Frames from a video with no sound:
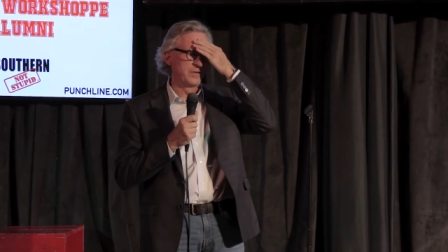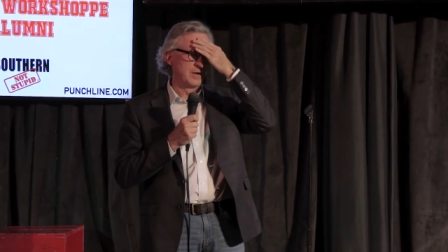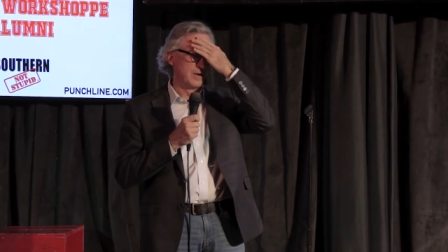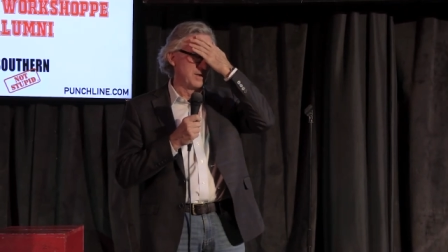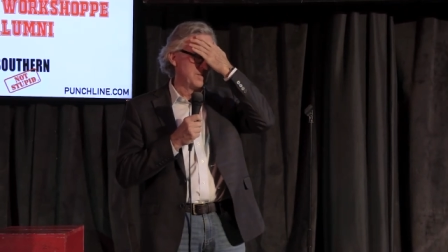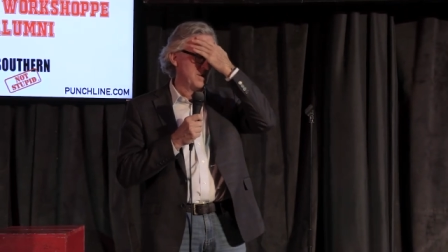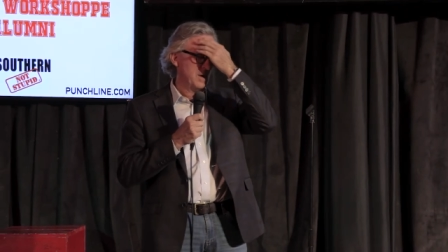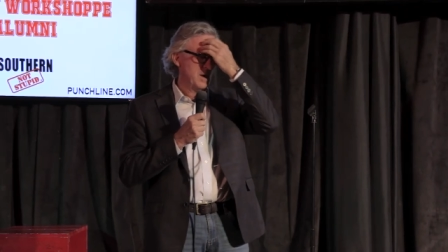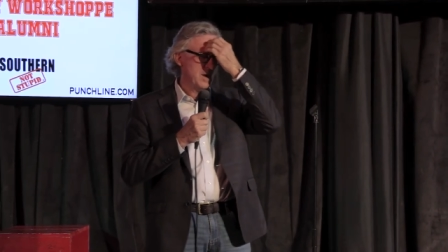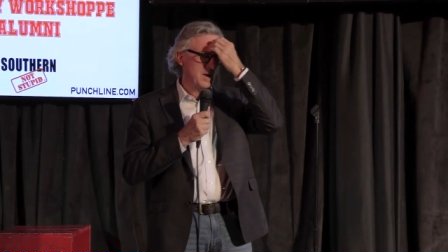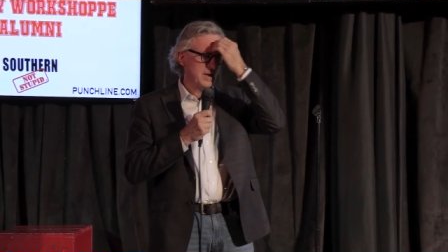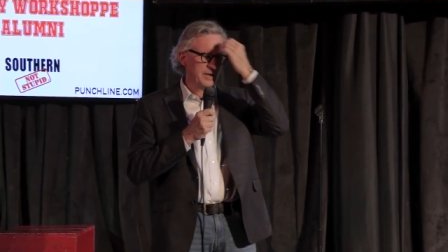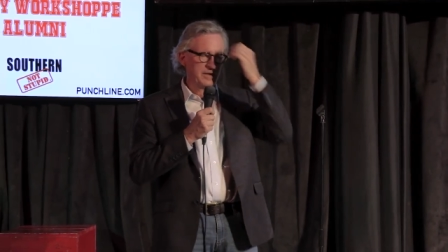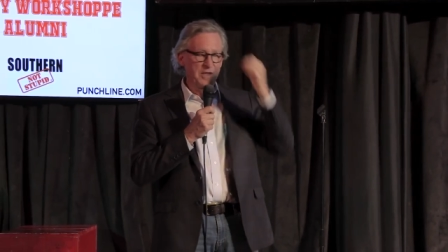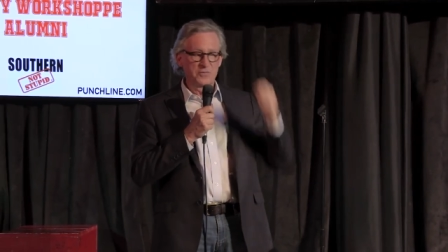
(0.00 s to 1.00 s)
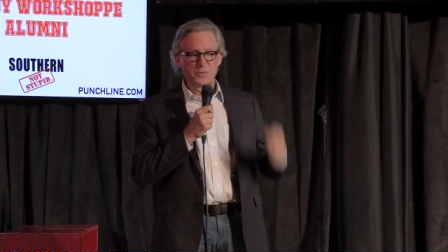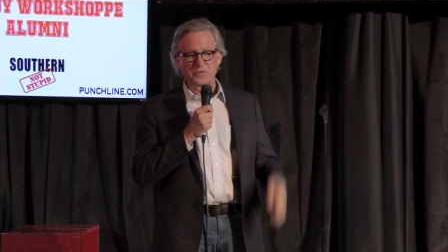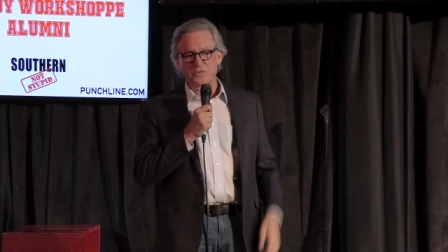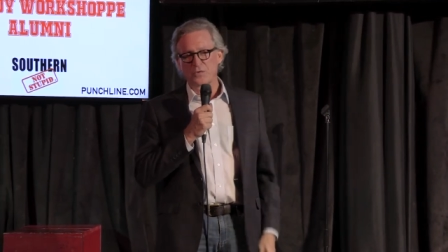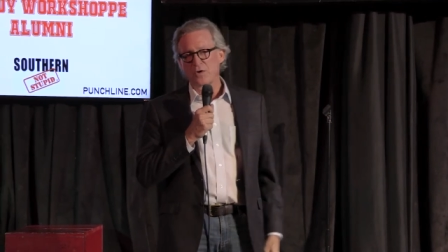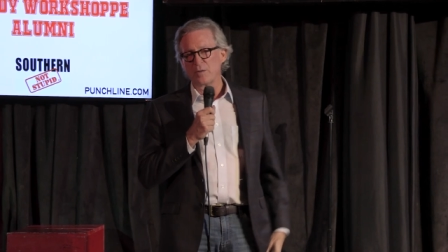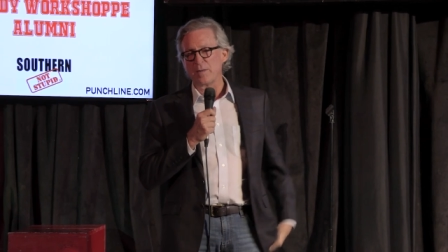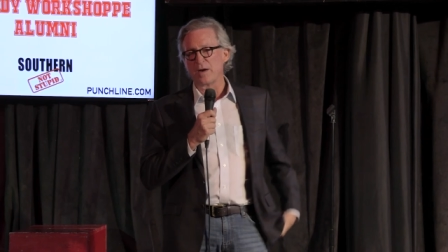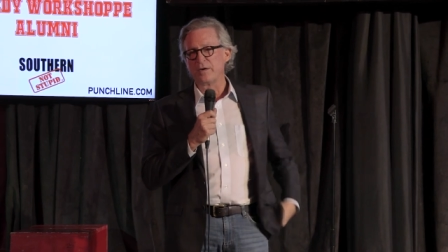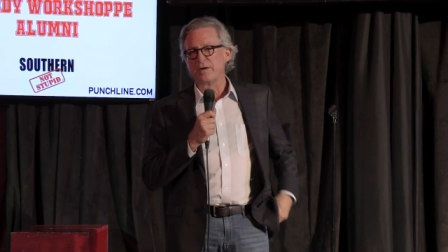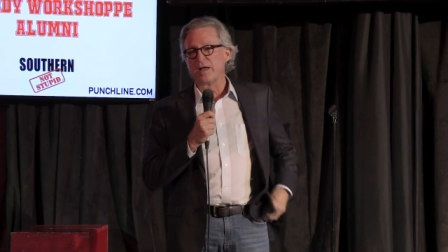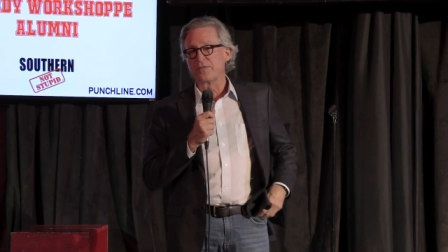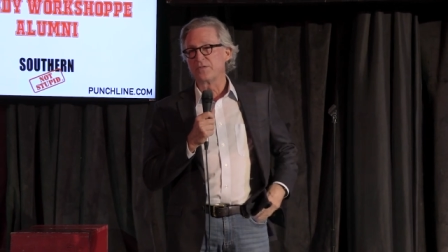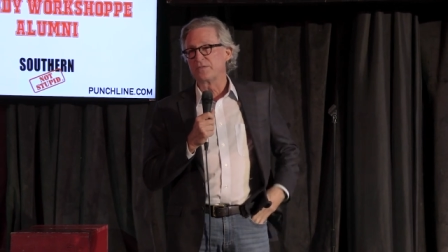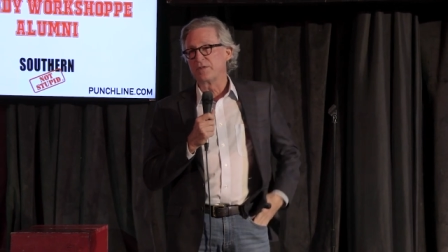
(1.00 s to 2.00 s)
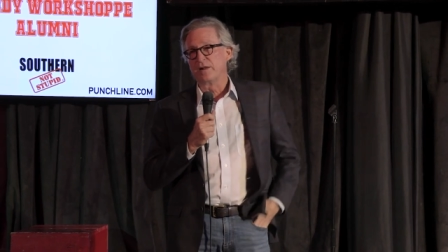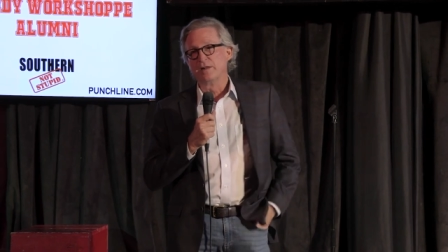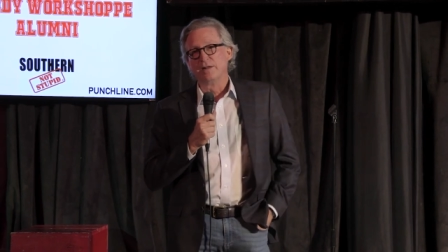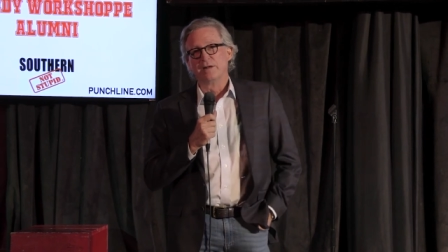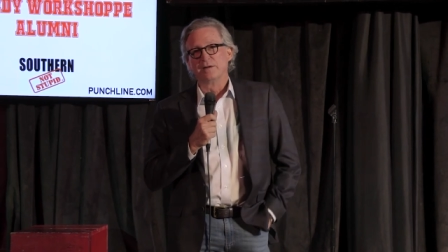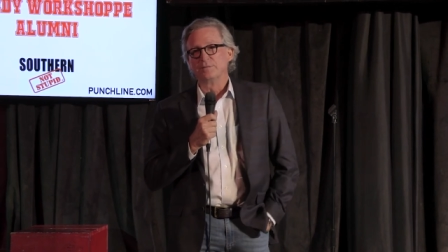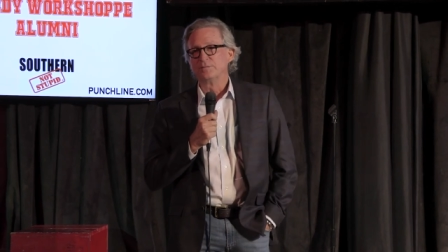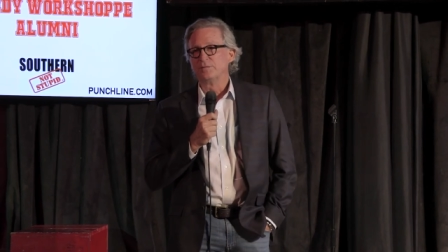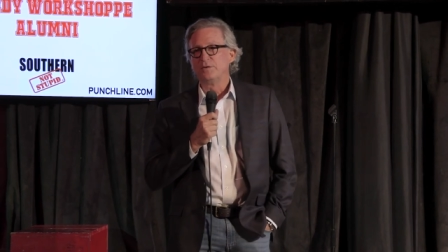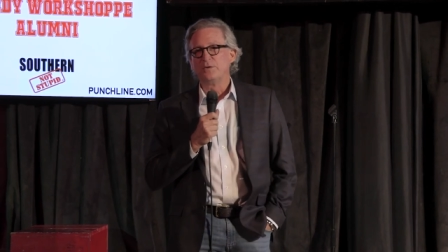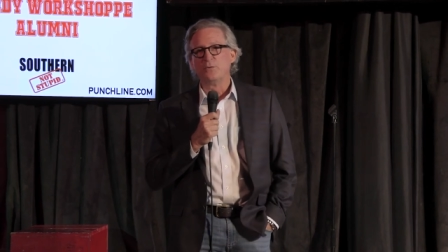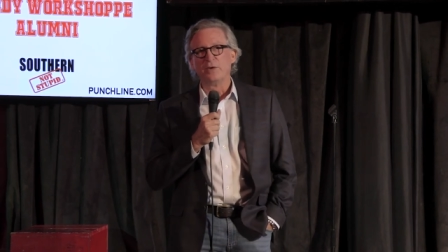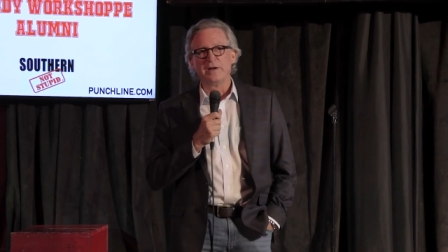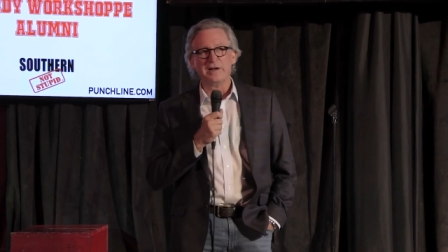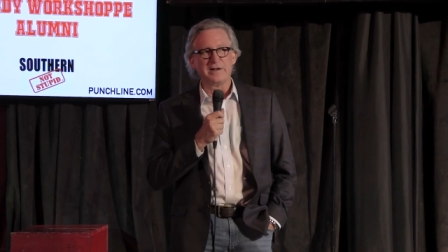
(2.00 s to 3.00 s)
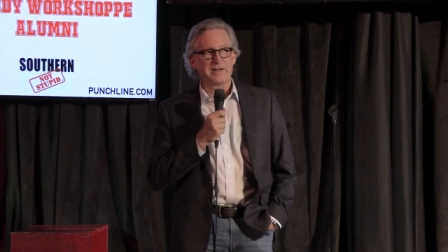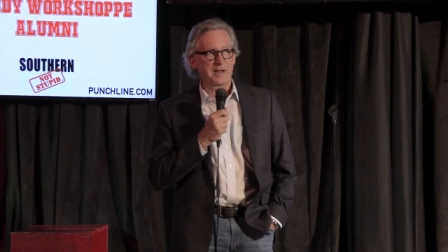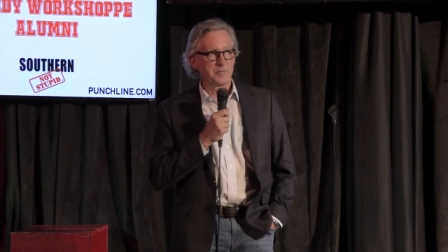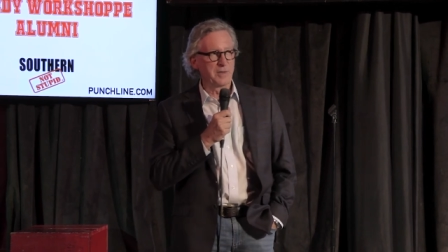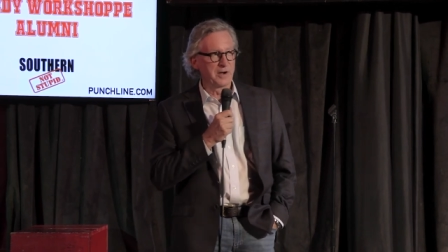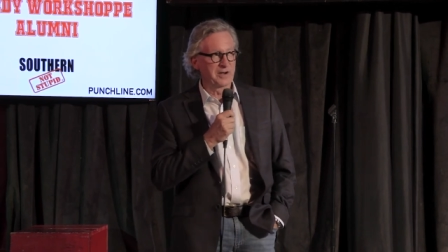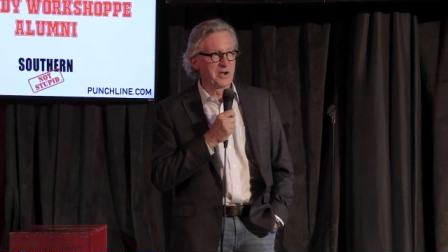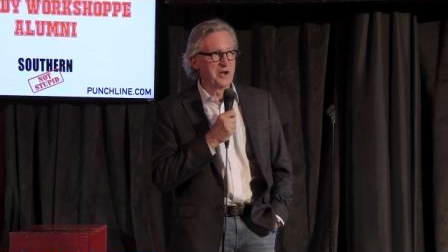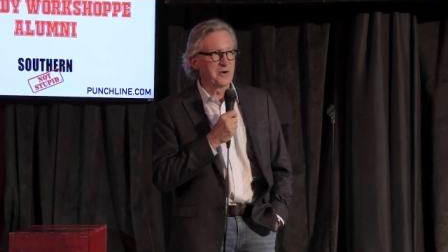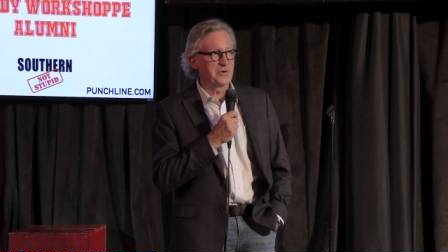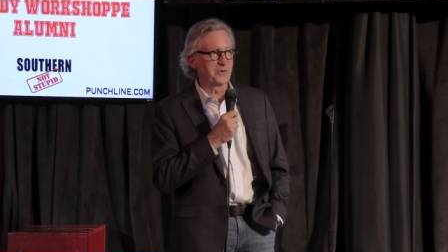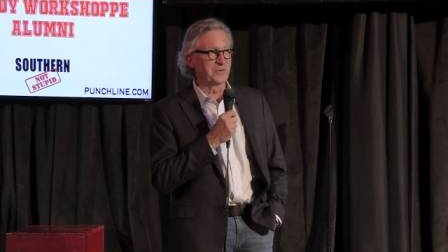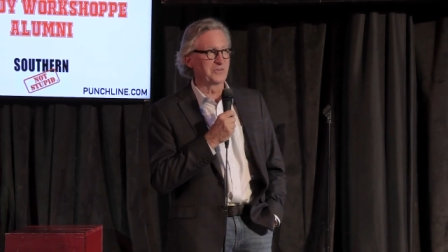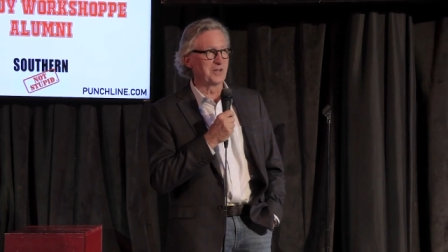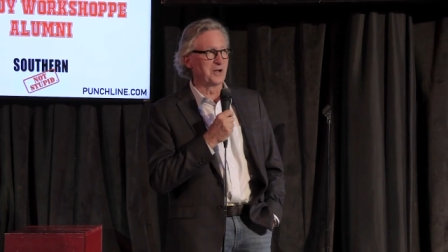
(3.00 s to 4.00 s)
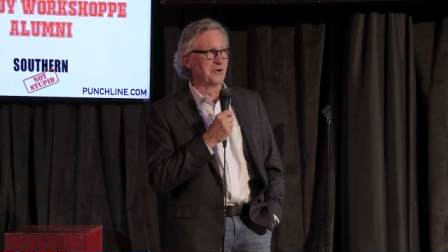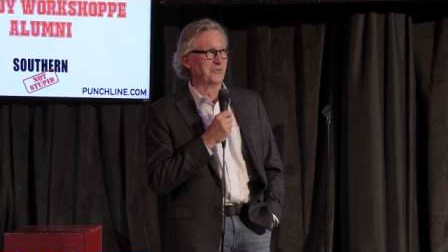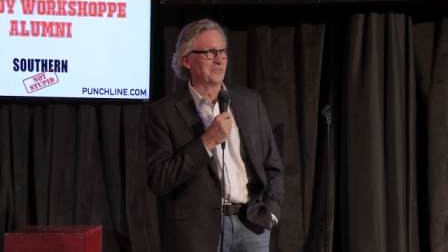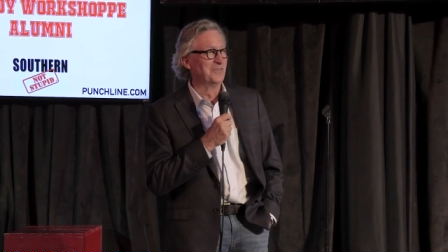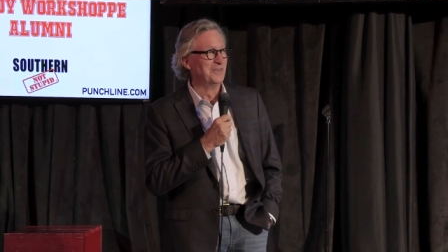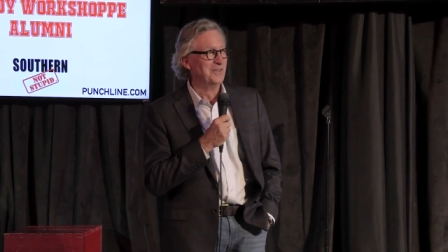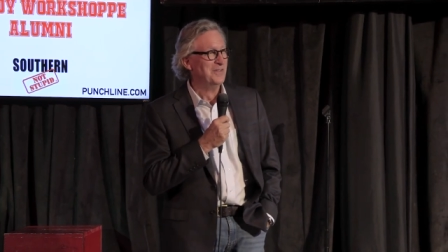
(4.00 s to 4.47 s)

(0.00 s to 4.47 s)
Uh, Keith Richards heard about her death and said, Look, you really need to take better care of yourself.